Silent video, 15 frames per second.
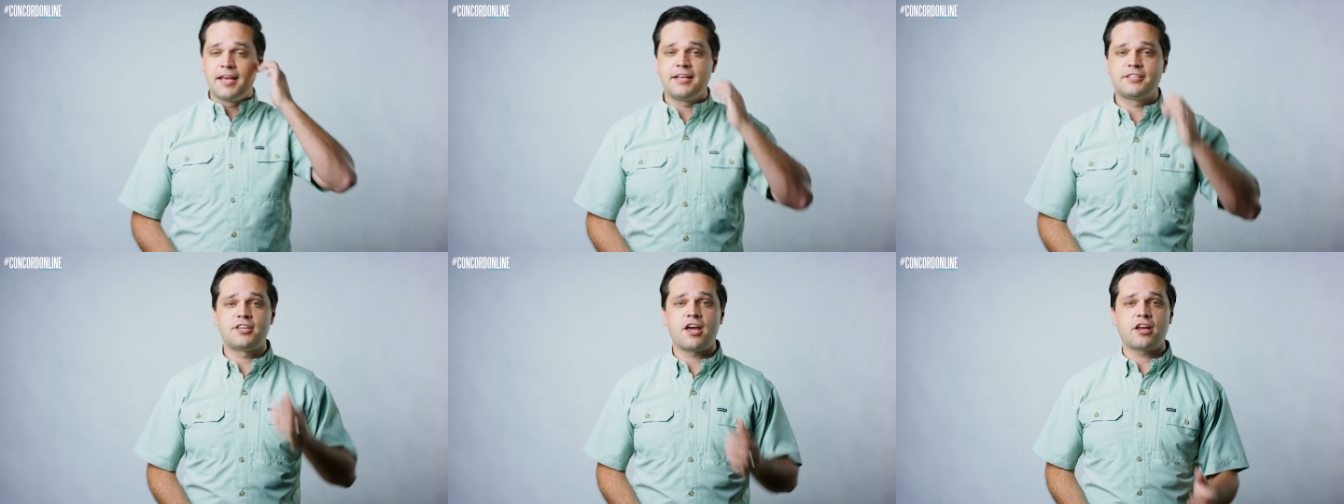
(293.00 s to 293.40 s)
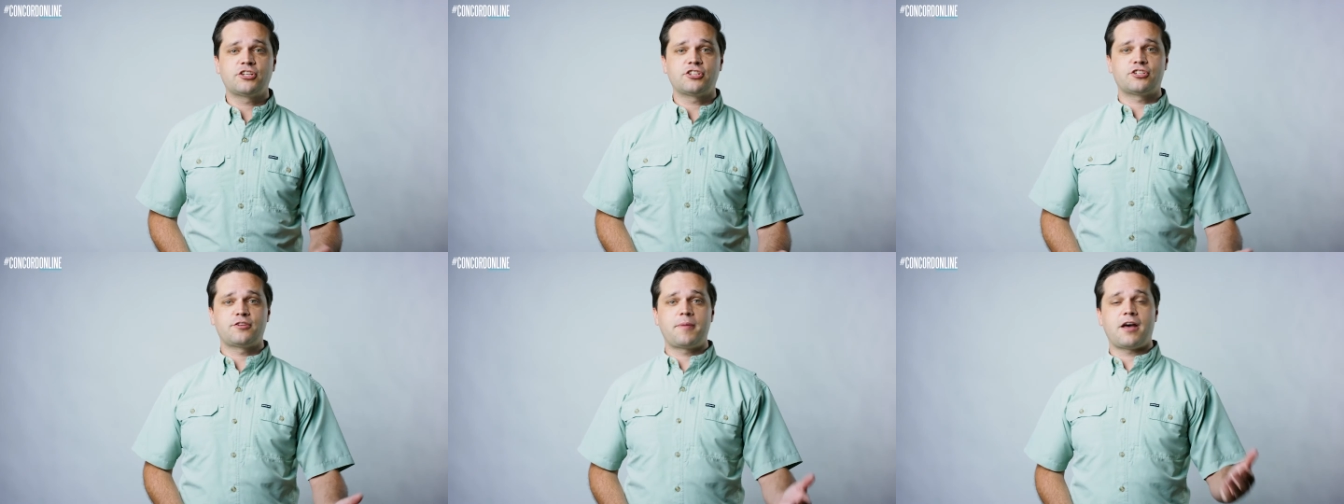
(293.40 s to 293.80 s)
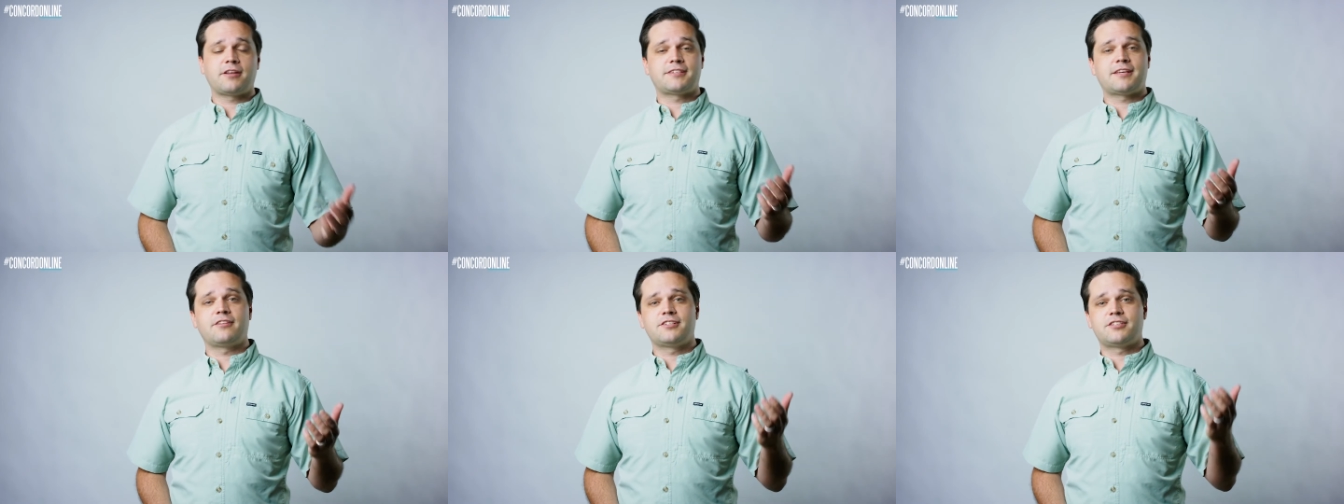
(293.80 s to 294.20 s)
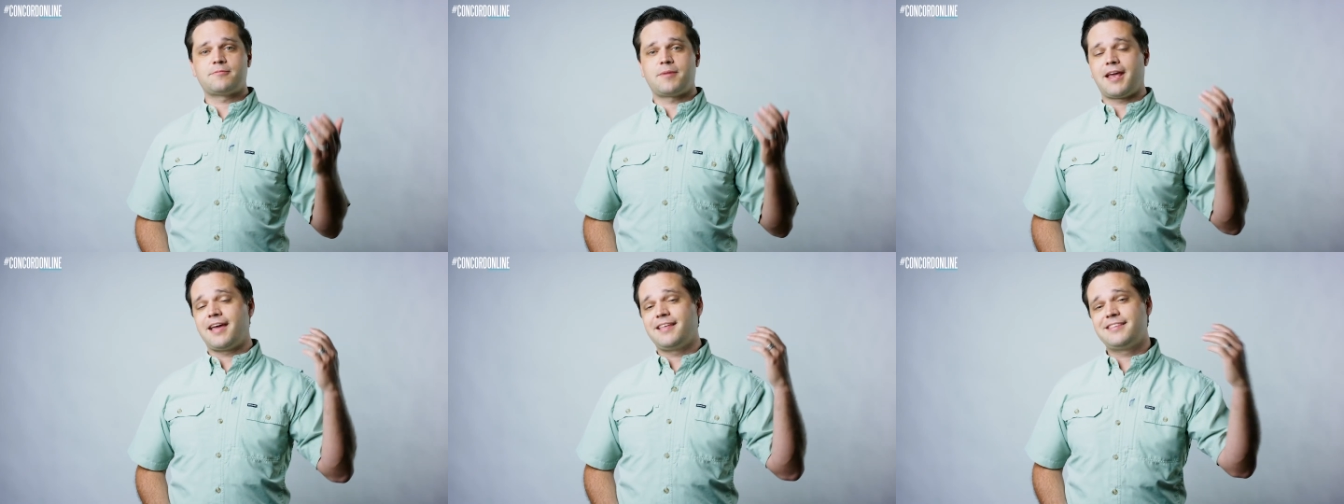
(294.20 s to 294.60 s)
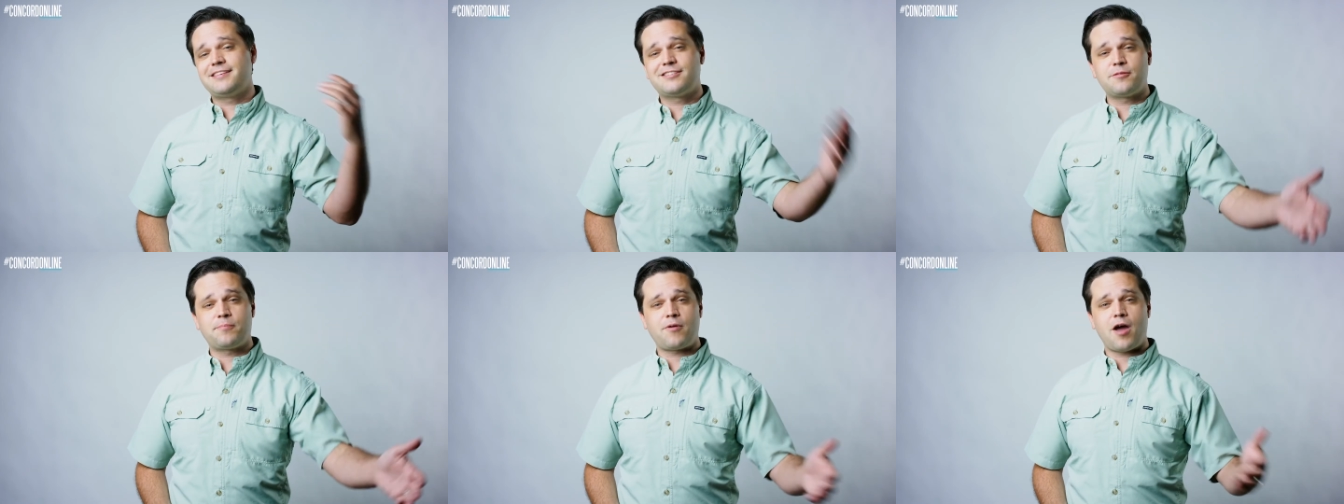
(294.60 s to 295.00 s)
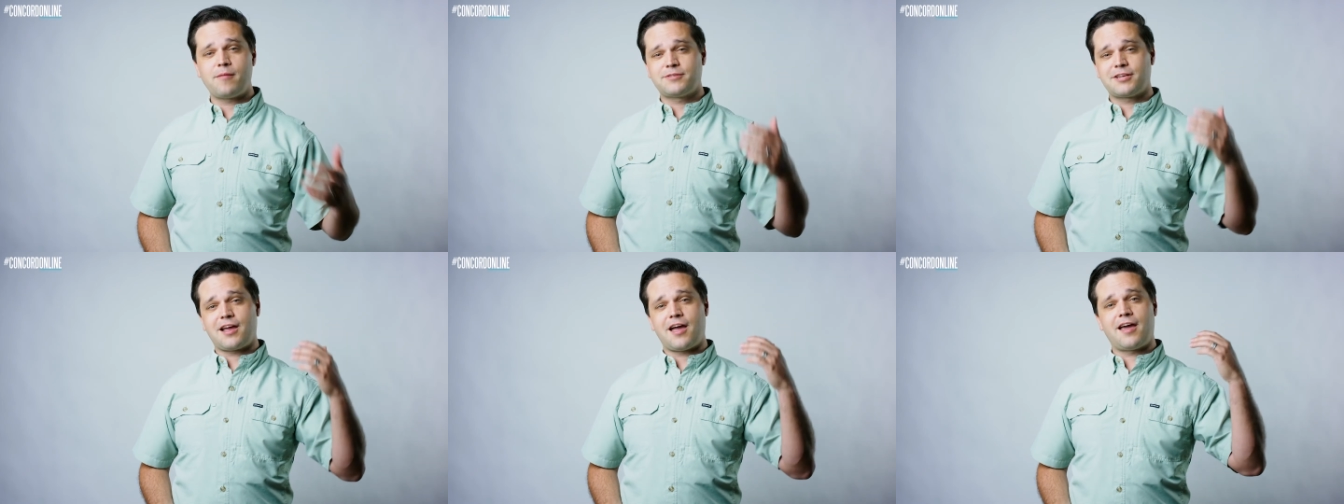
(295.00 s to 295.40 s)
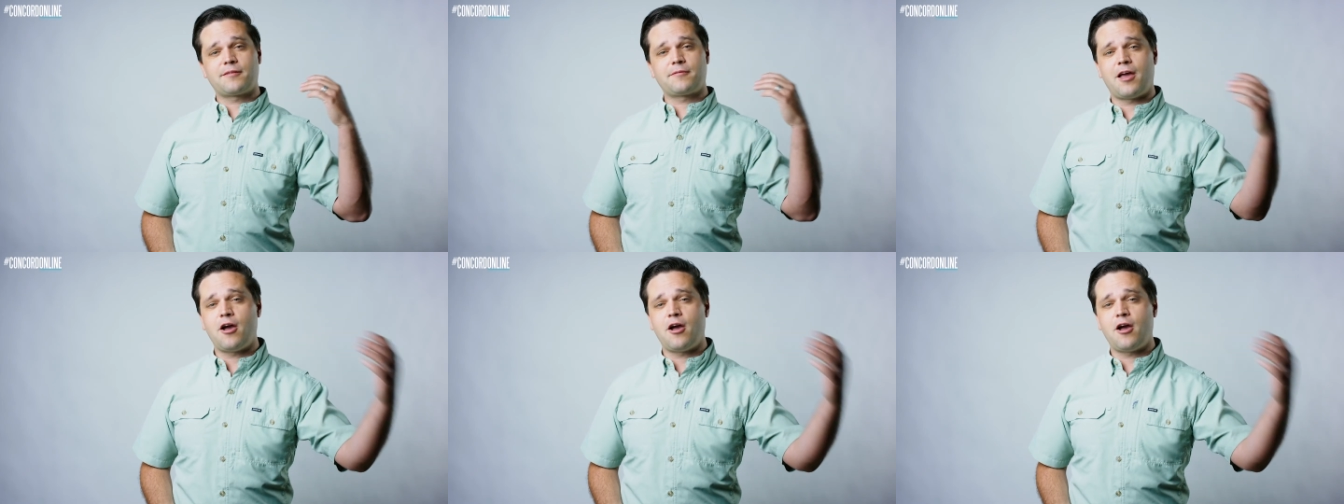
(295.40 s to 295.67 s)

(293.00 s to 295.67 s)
It's not just about telling somebody, hey, this is the problems I got.